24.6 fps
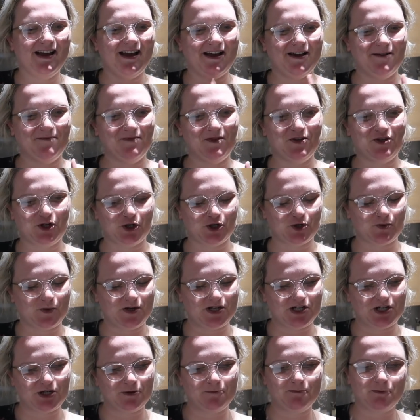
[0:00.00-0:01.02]
um, the Josh
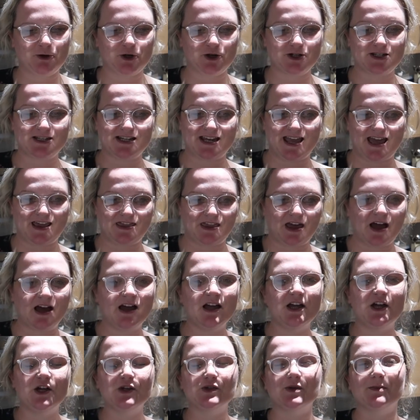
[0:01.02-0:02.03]
Widdicombe book together.